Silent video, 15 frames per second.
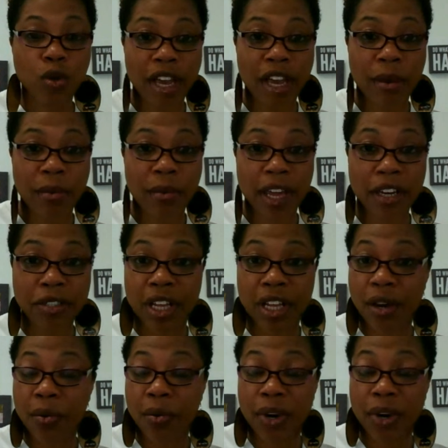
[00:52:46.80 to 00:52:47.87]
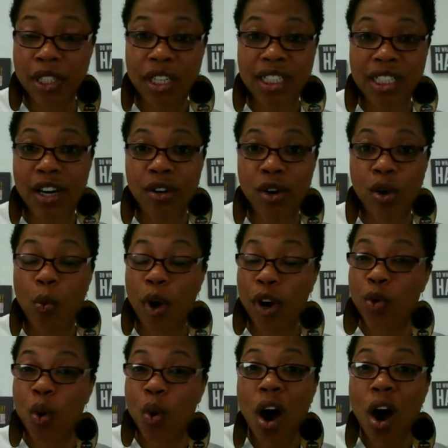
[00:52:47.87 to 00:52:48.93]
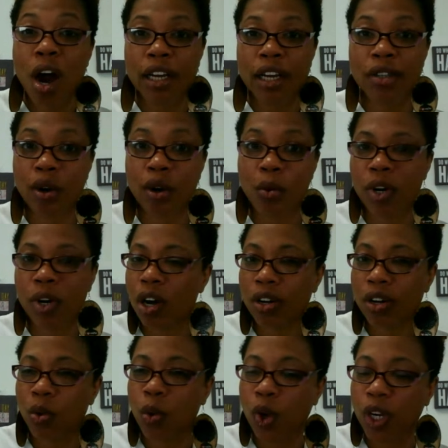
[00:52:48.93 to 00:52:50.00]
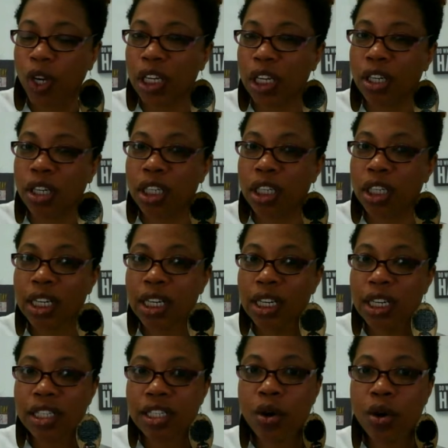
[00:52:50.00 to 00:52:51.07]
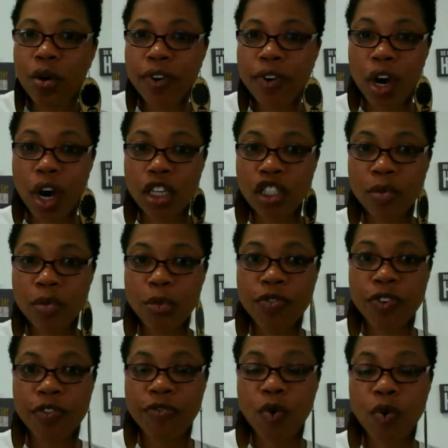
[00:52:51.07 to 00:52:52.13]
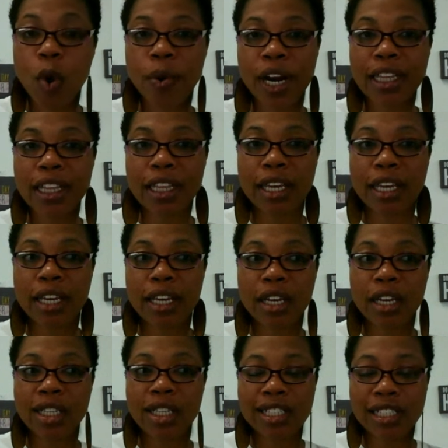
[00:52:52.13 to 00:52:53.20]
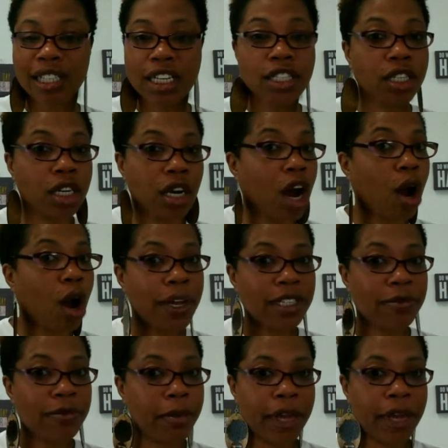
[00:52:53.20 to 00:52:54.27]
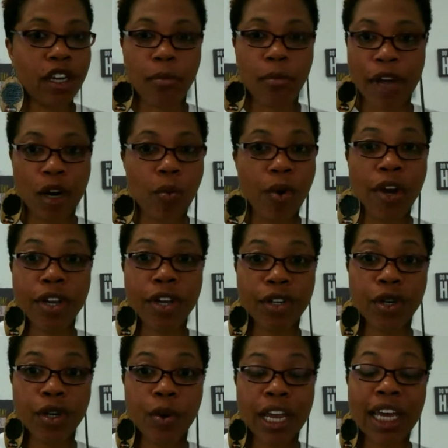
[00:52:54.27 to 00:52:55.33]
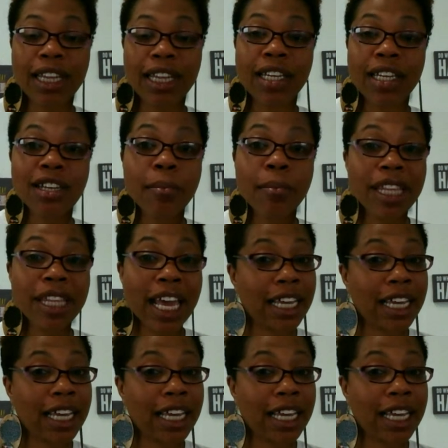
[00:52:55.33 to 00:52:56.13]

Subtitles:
be able to answer that question because I don't know where you are. I don't know what all you're working on. So in regards to moving forward, I think a decision can always be made no matter what you're doing. I think some of the